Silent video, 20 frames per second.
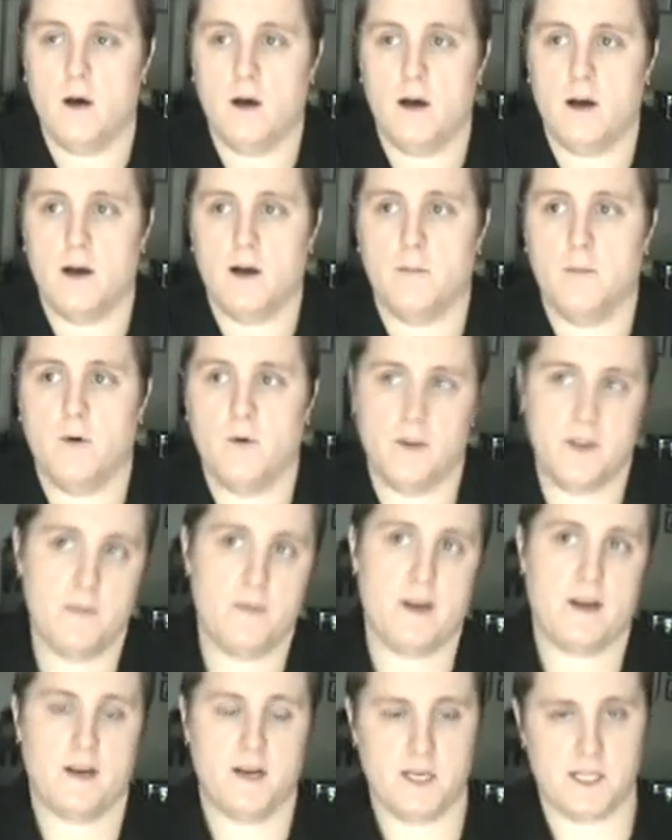um, only
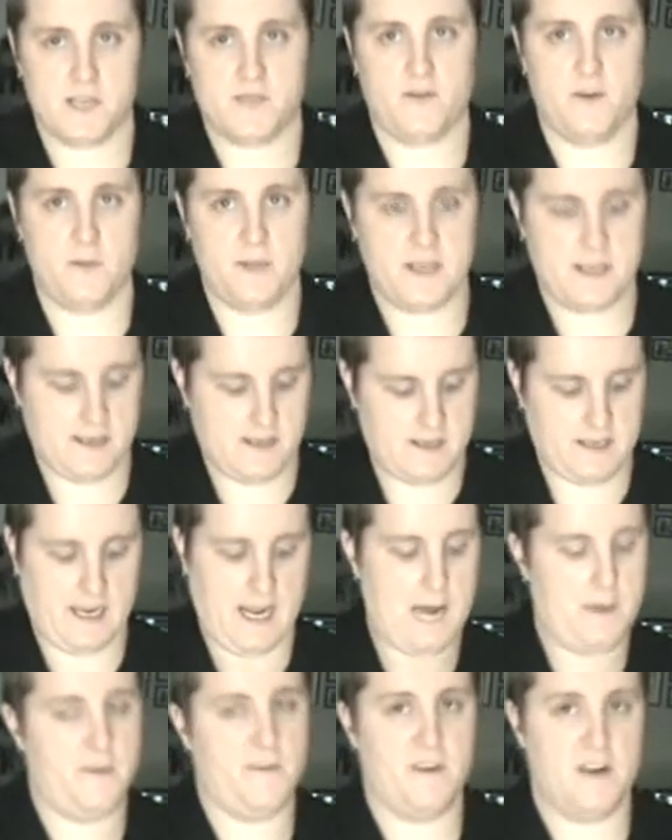because from the
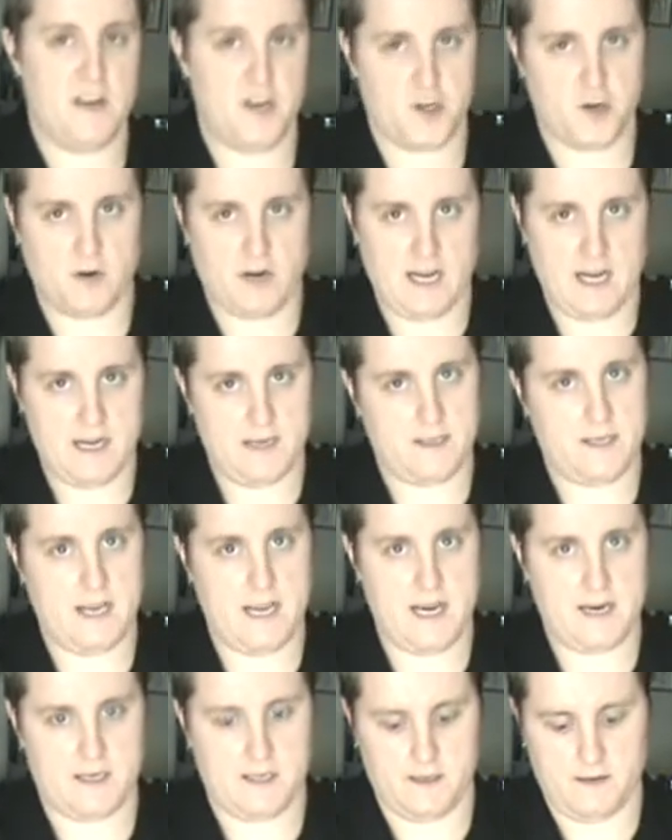time of initial
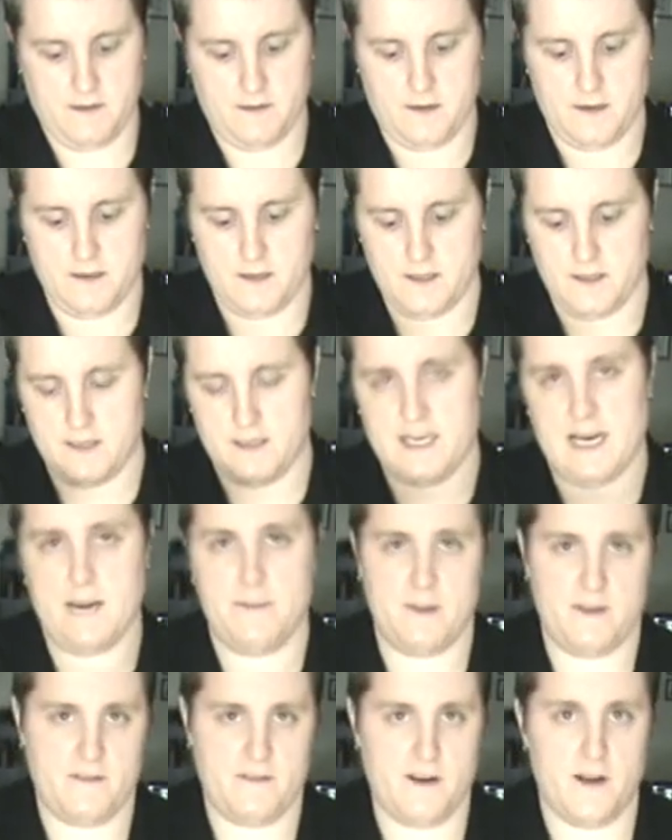contact to the
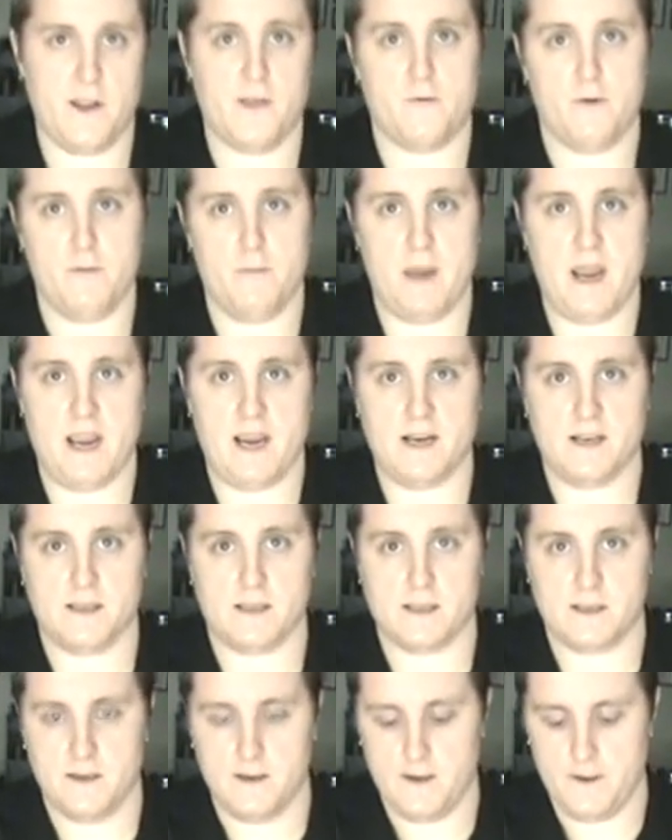time they found the
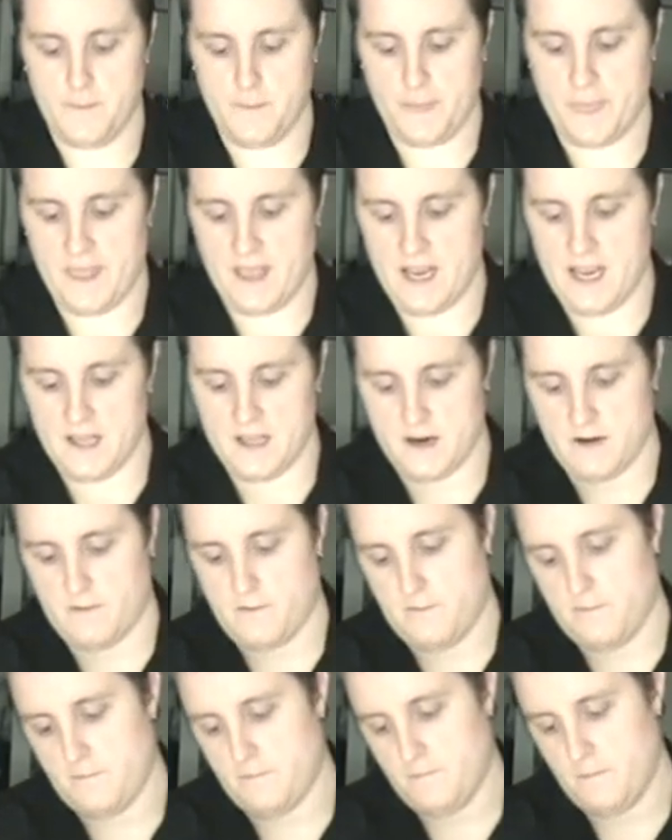remains, and then a
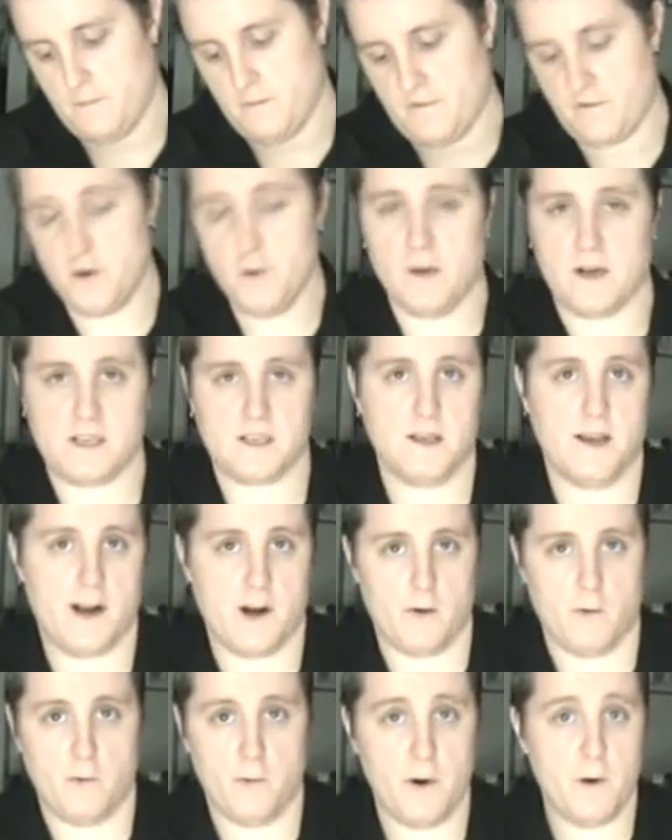few months
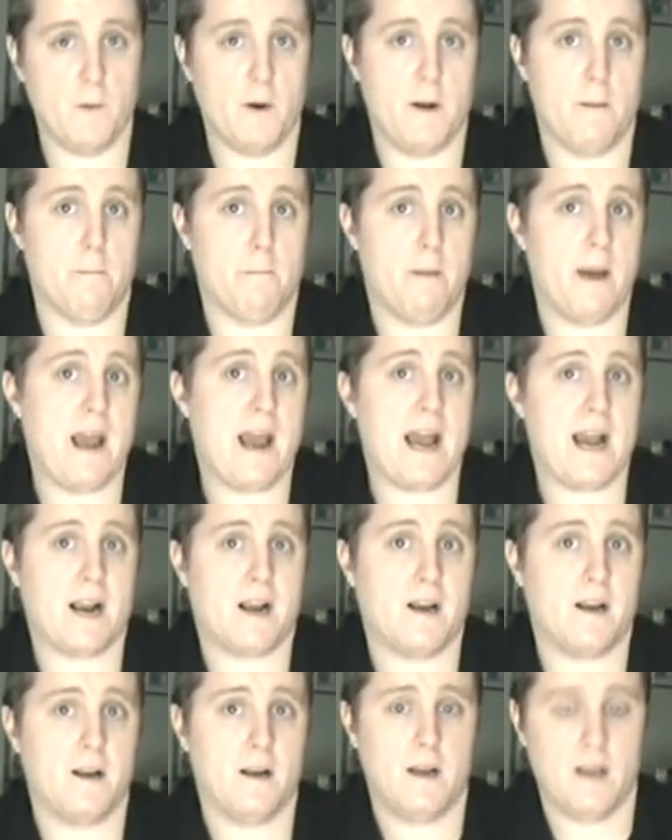later when we went
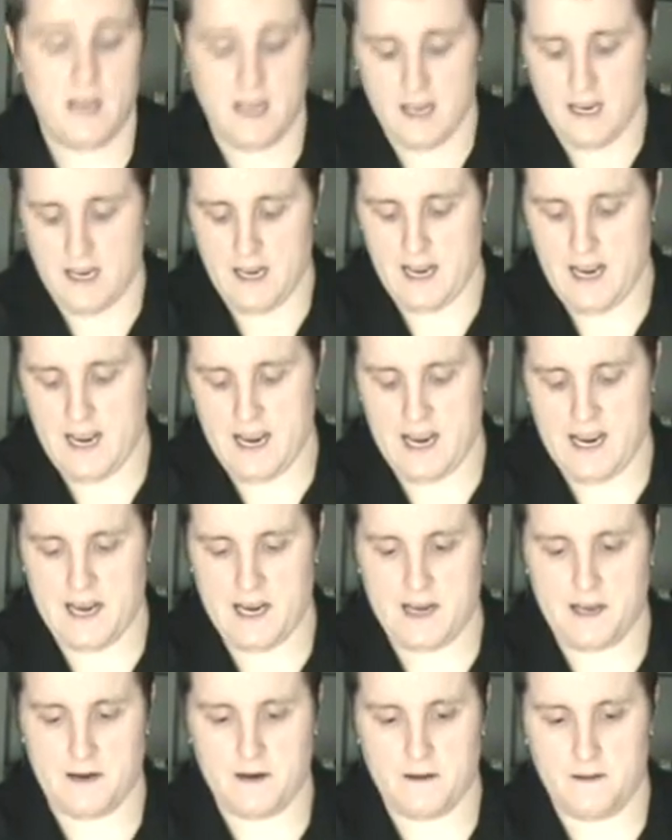back
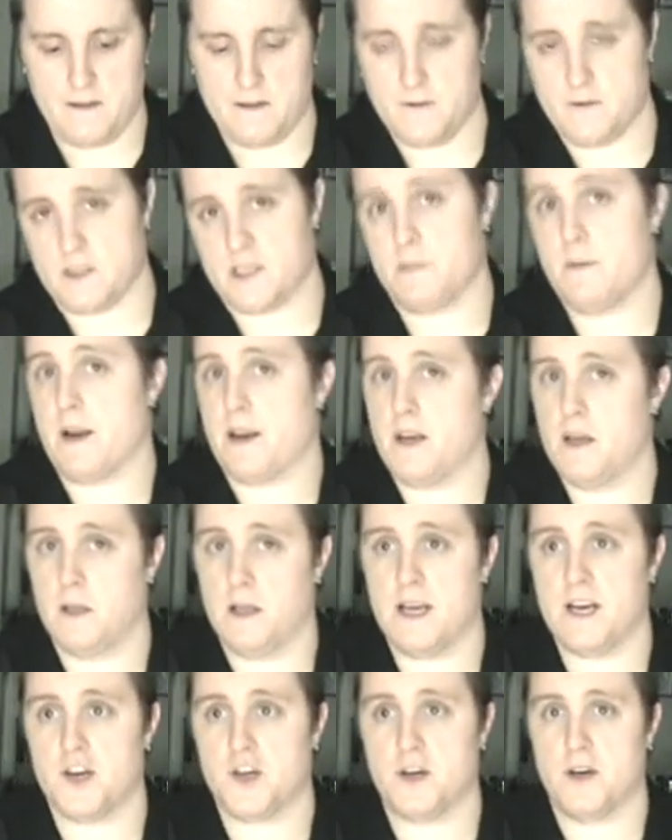and there was
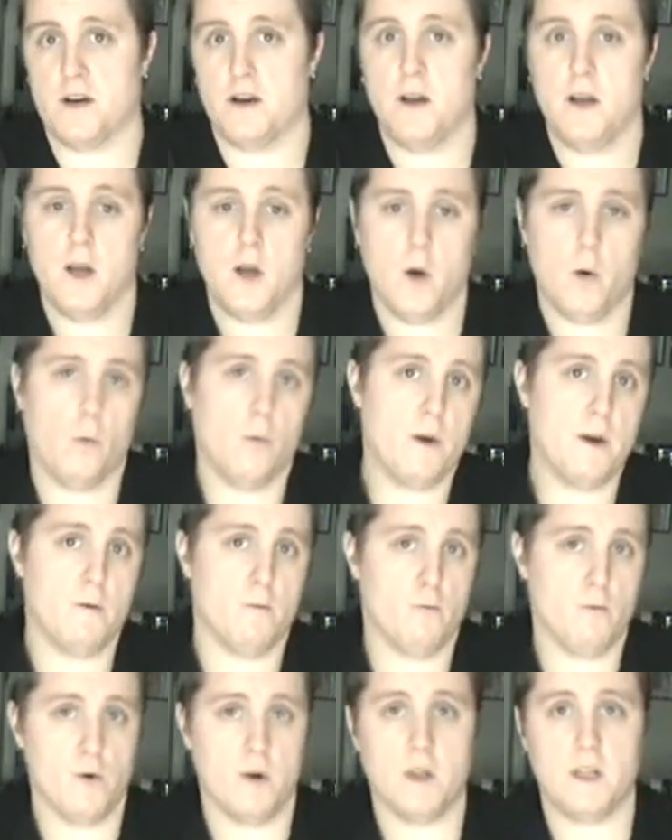speculation, we
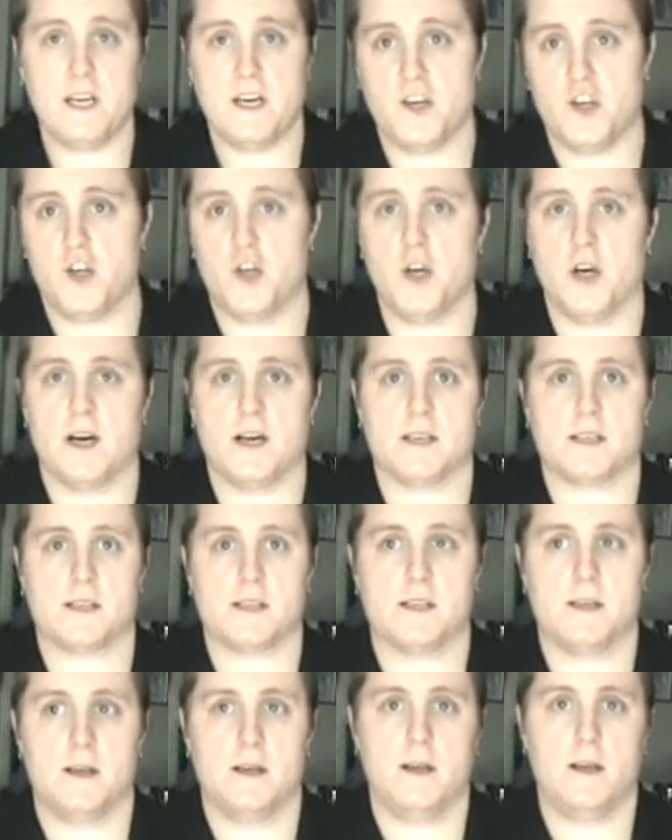really
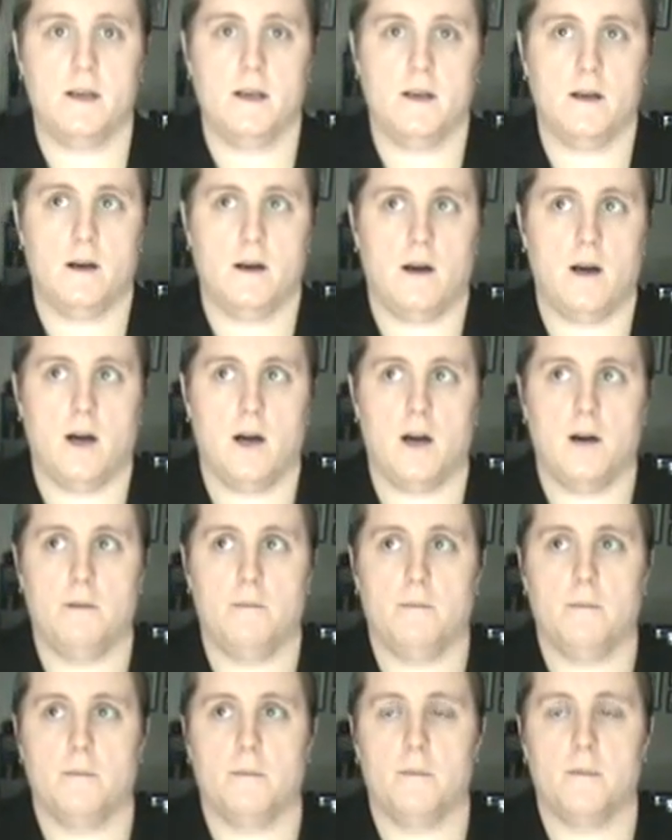just um,